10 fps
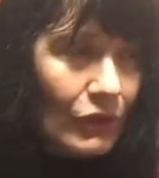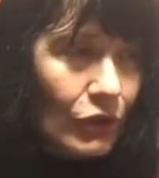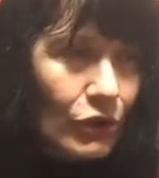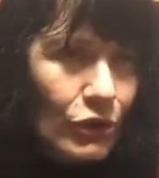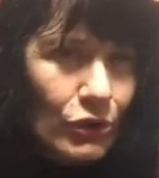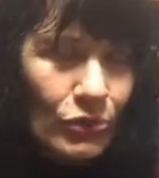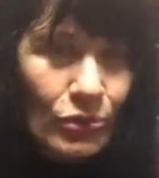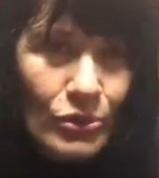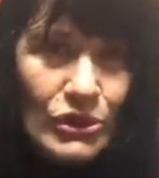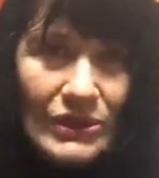
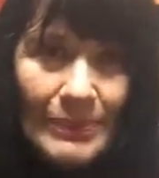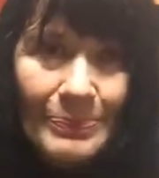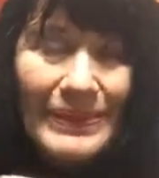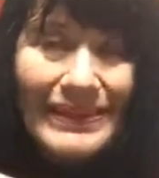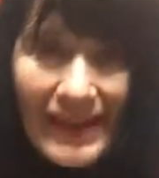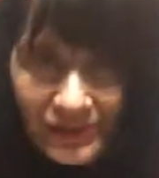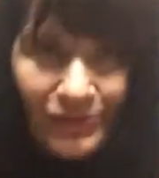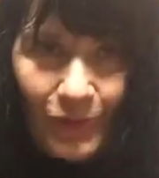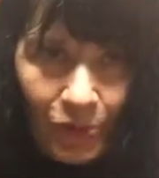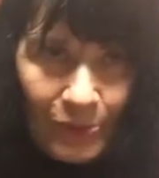huge
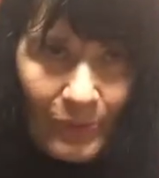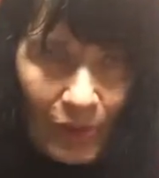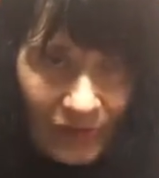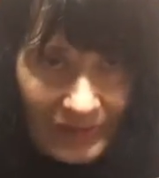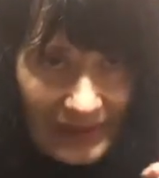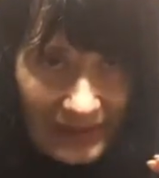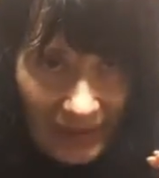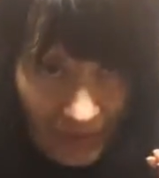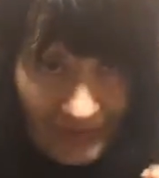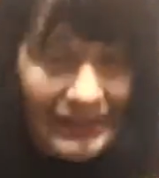platform of the
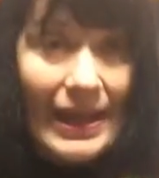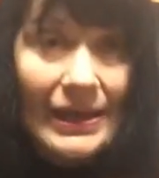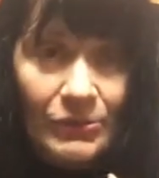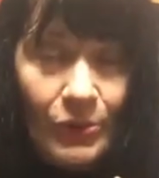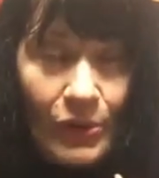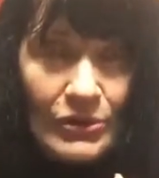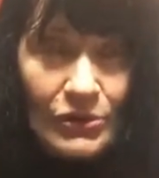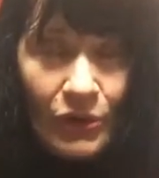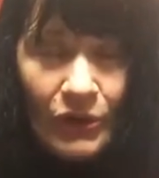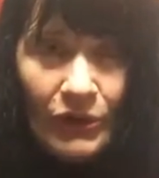light work.
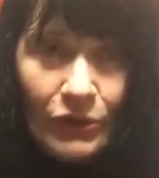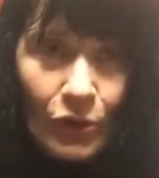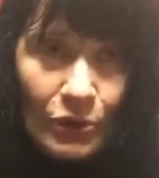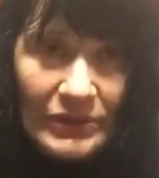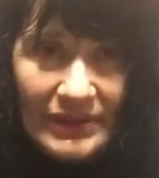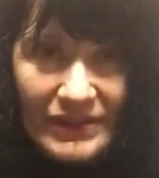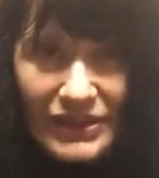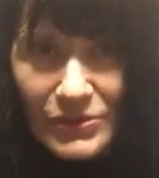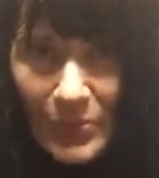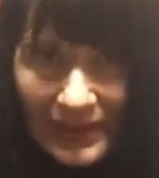So not
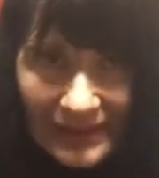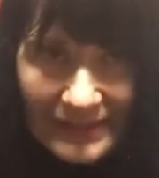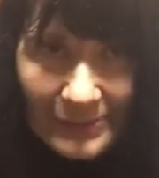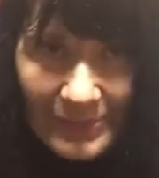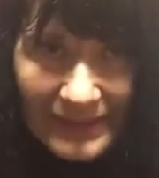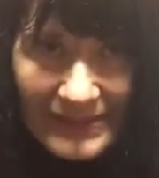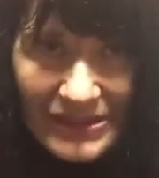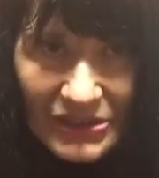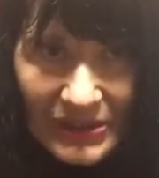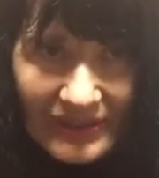just one little
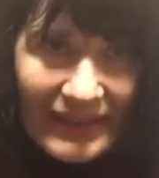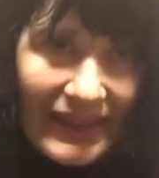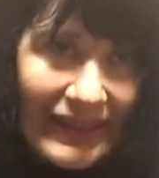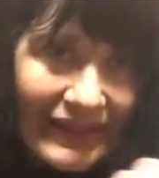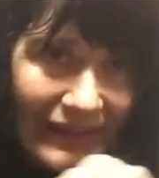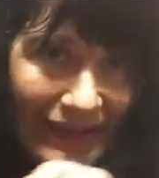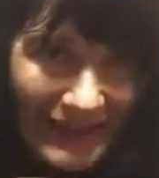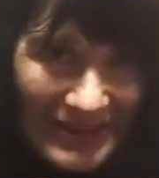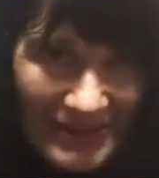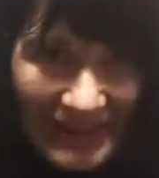practitioner there,
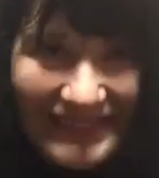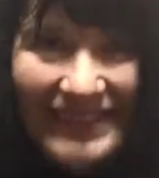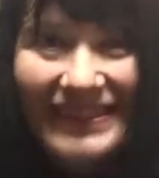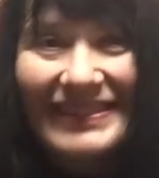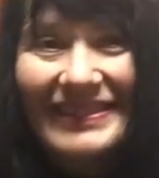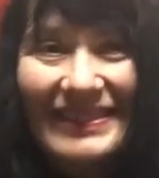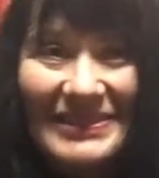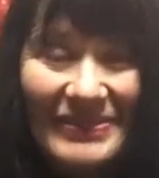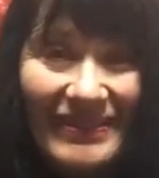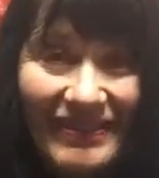another one there,
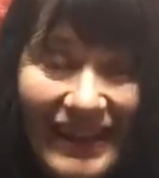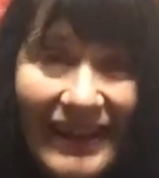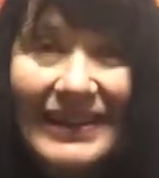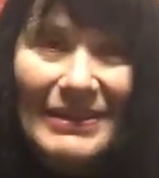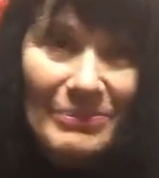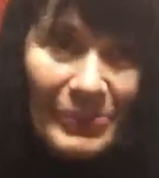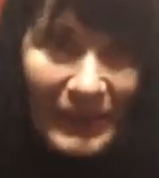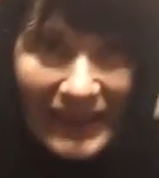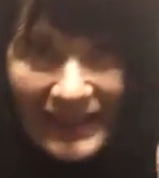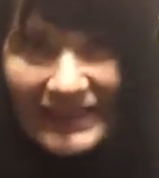another one there,
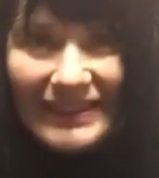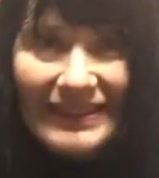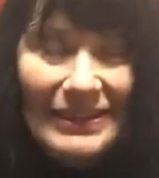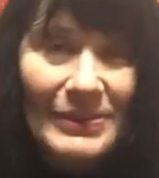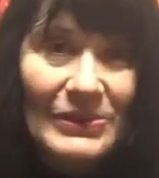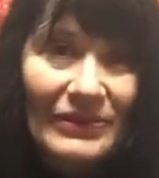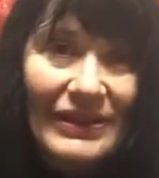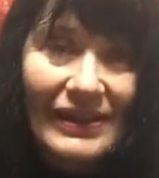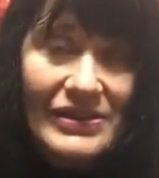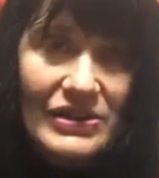bringing a little bit
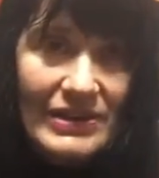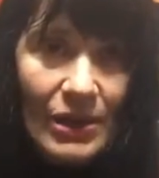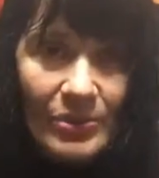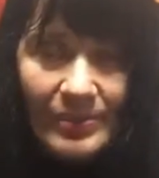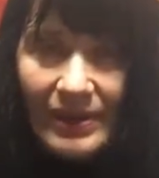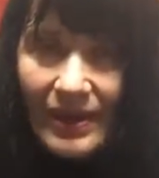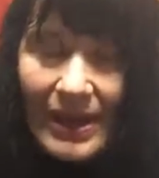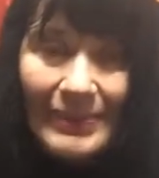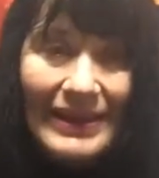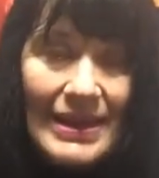of the energies. Now we
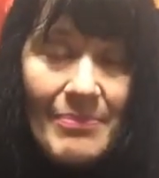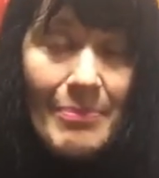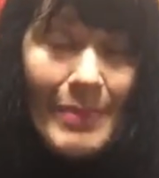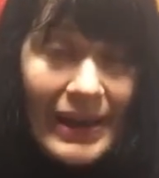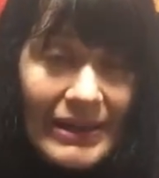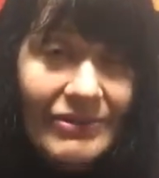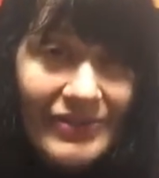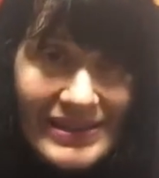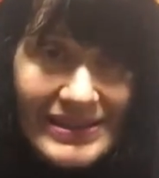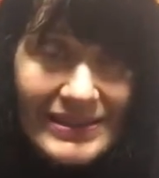become
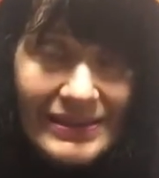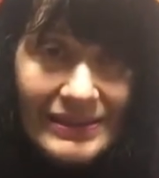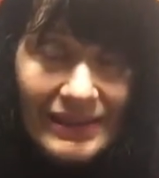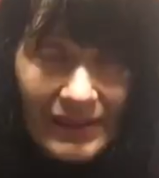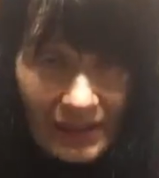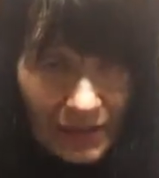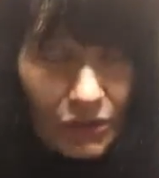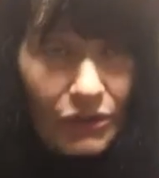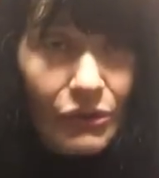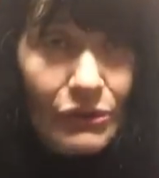manifested
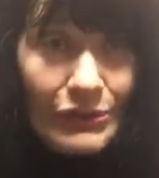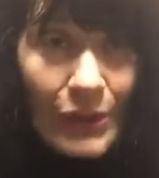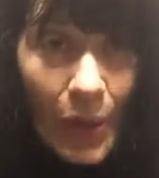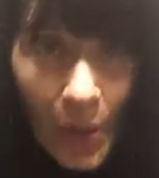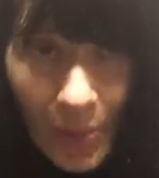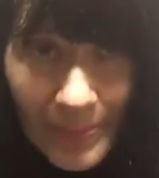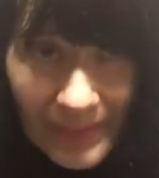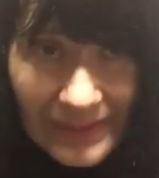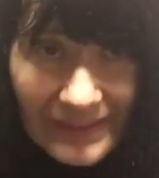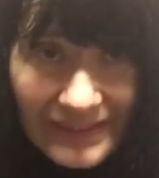
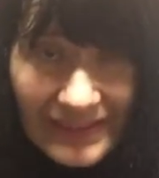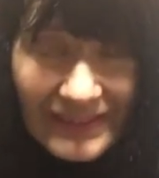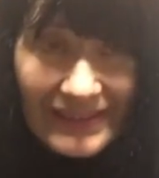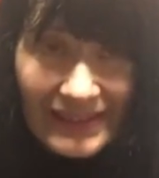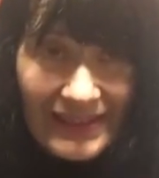global